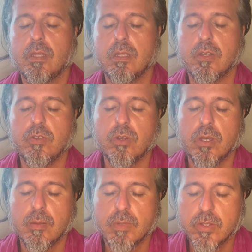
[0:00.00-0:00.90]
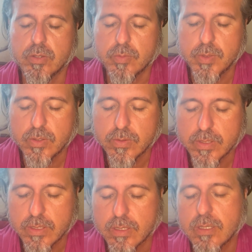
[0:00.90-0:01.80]
The enjoyment of
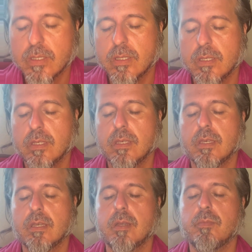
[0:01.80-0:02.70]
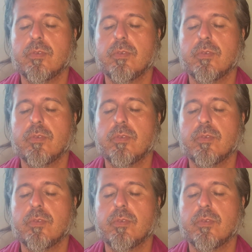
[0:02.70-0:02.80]
beauty comes